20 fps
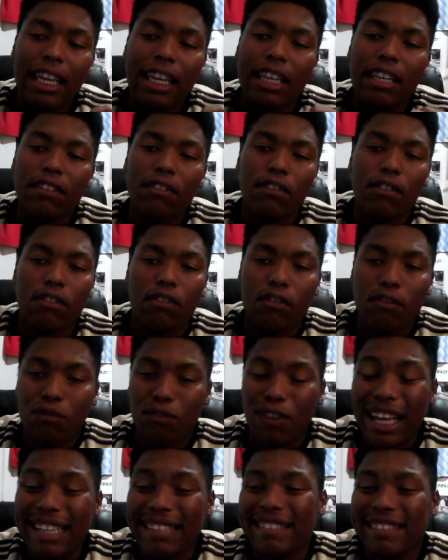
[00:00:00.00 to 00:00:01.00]

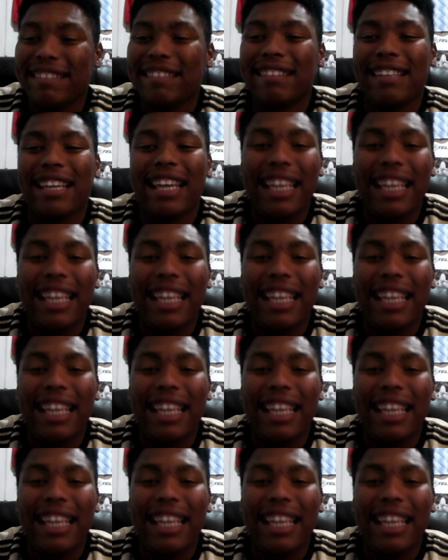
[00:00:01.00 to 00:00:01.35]
stress.